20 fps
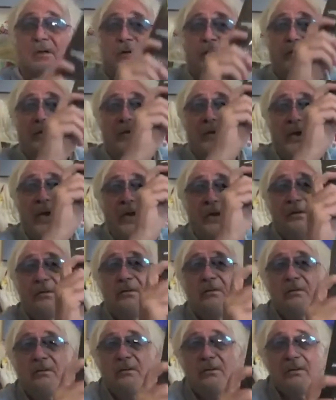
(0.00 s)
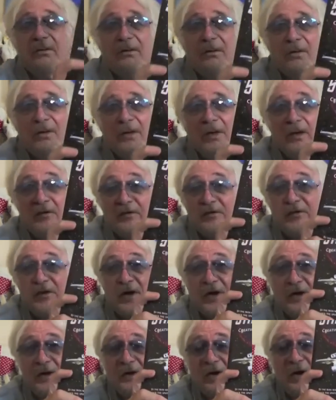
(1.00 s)
you get a
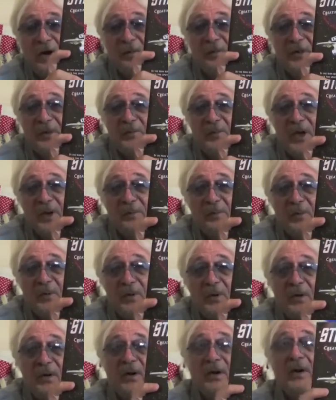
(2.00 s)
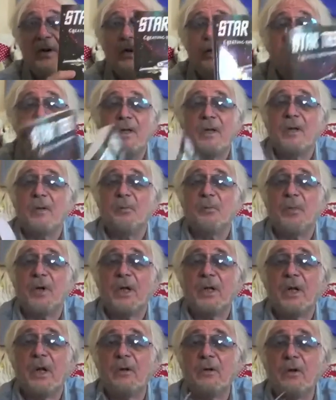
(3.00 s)
signed copy in my book,
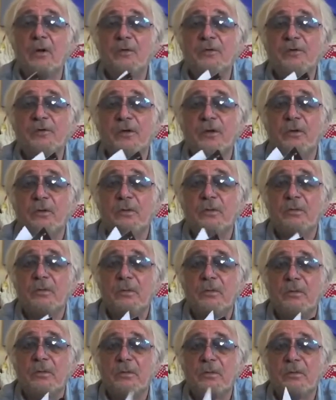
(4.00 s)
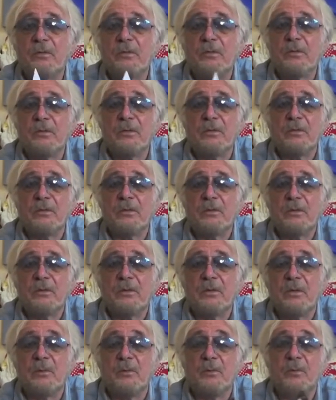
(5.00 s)
but I'll also
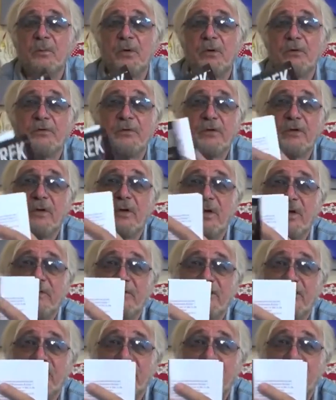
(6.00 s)
personalize it